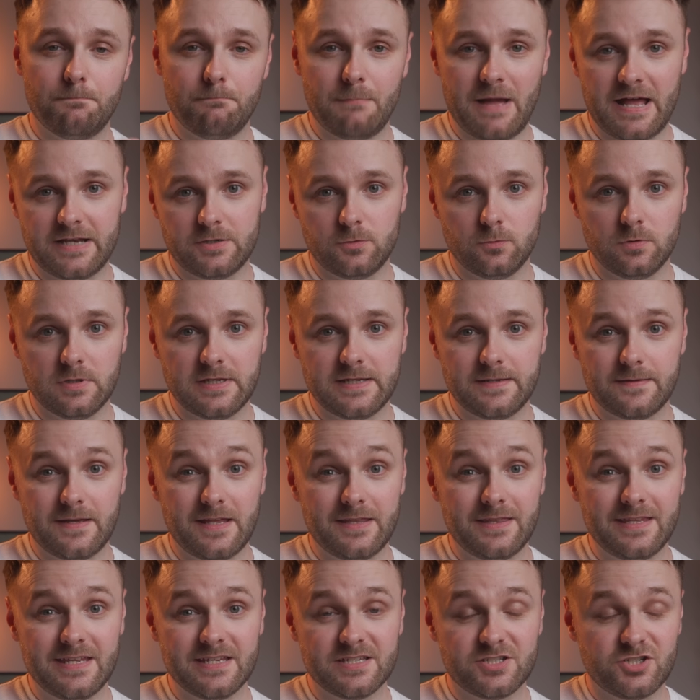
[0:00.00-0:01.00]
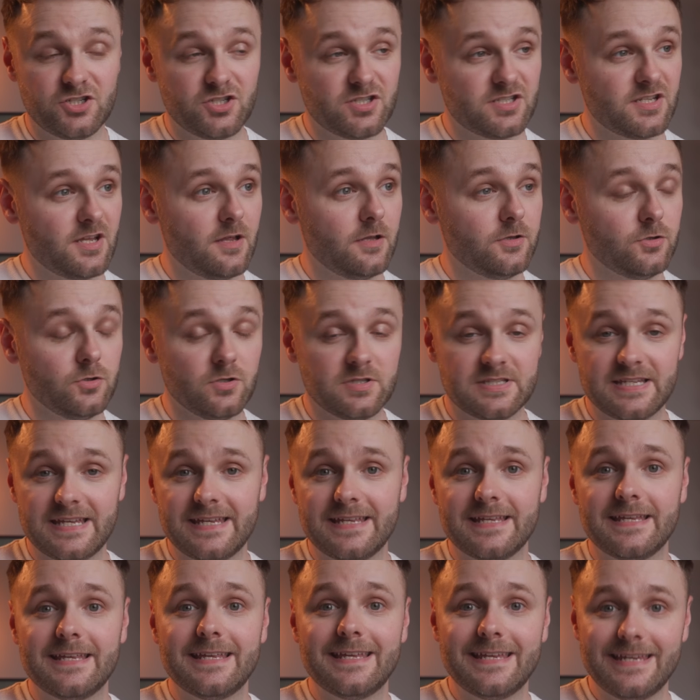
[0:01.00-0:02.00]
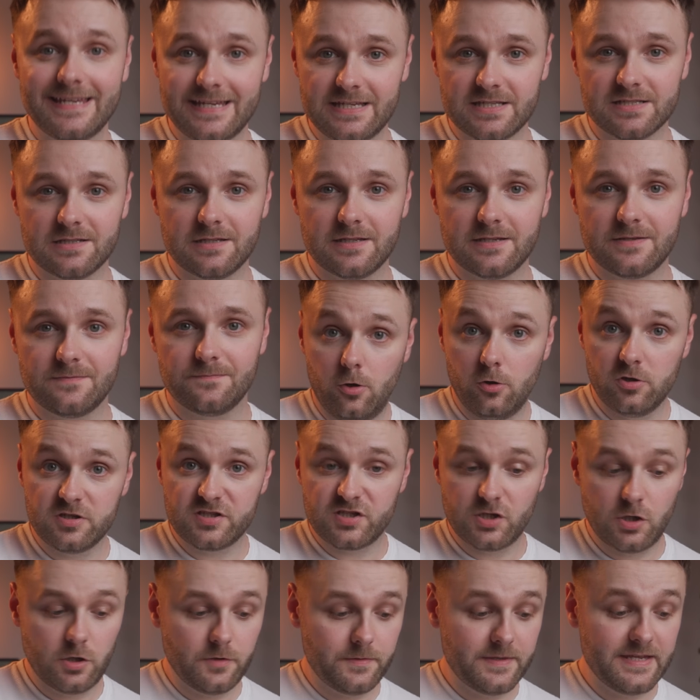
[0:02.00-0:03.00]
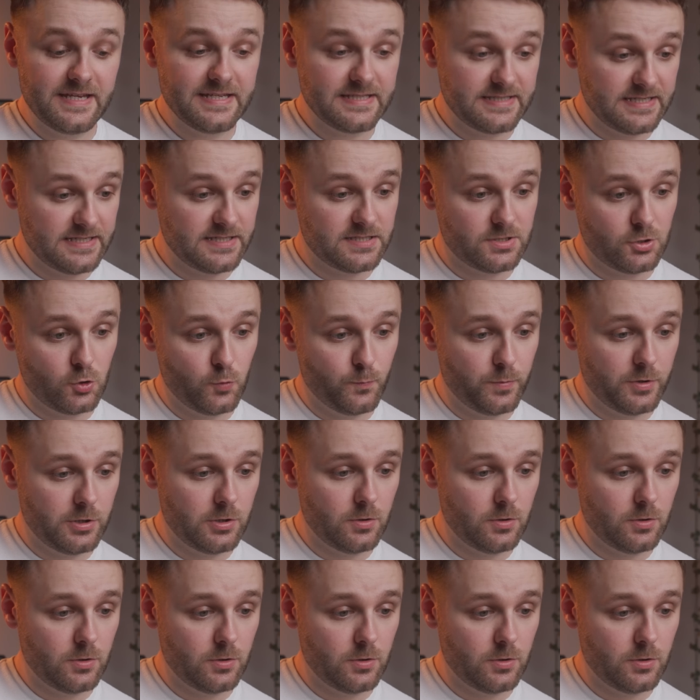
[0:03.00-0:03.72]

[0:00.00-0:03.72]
manually, and this just does it easily. Also, this is super